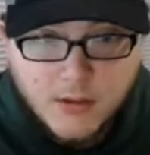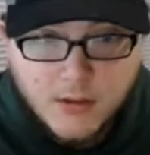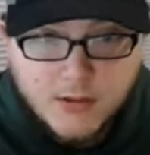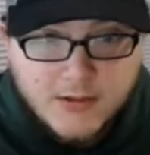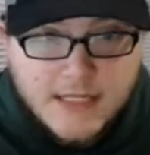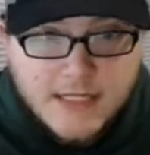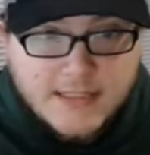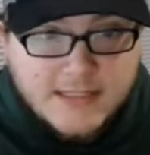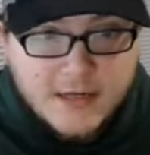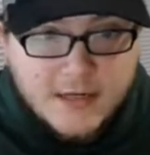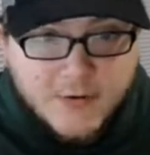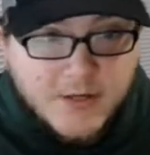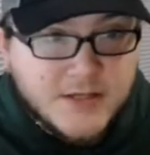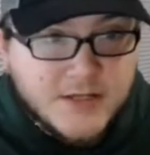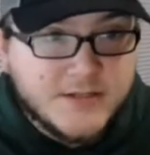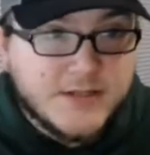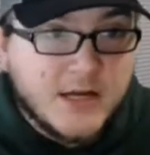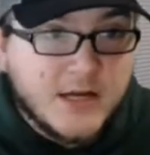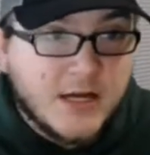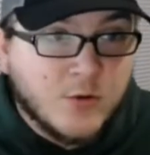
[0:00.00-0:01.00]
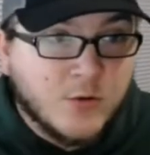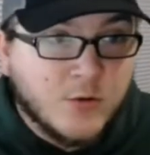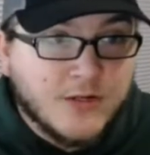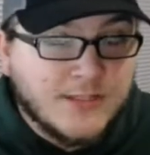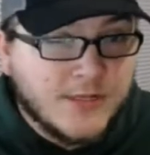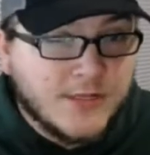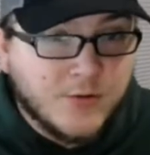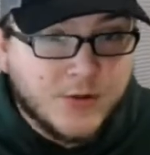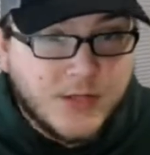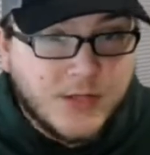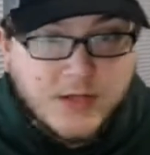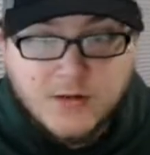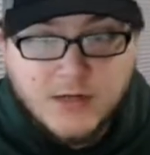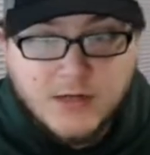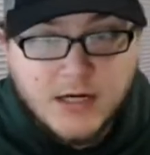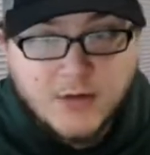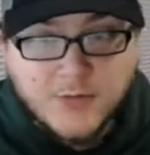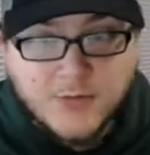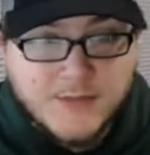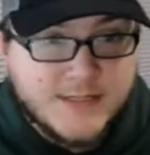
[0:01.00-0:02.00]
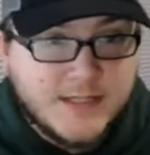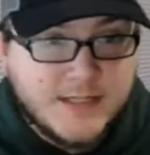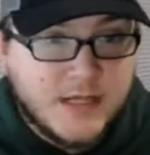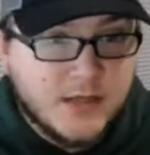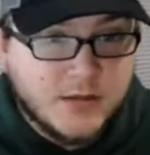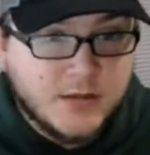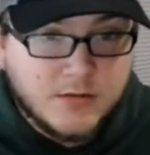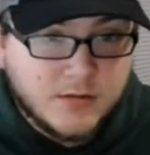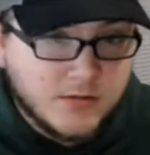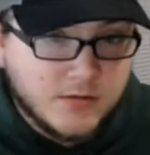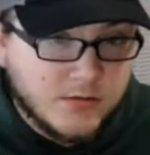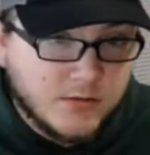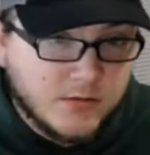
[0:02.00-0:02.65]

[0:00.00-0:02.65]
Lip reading: That's how it is. I don't want to deal with it. I don't want to see it.